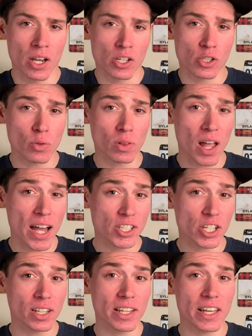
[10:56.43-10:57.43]
So
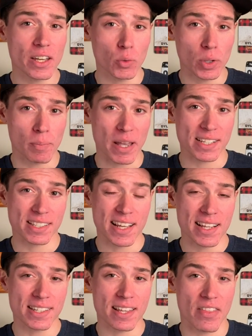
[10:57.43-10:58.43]
logically, it would make
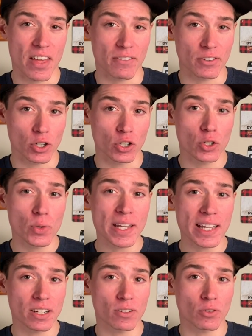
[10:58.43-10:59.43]
sense that if you're
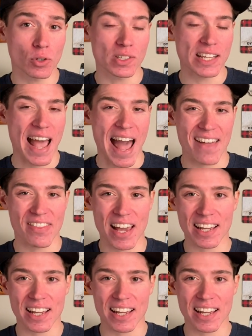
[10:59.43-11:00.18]
doing intervals at that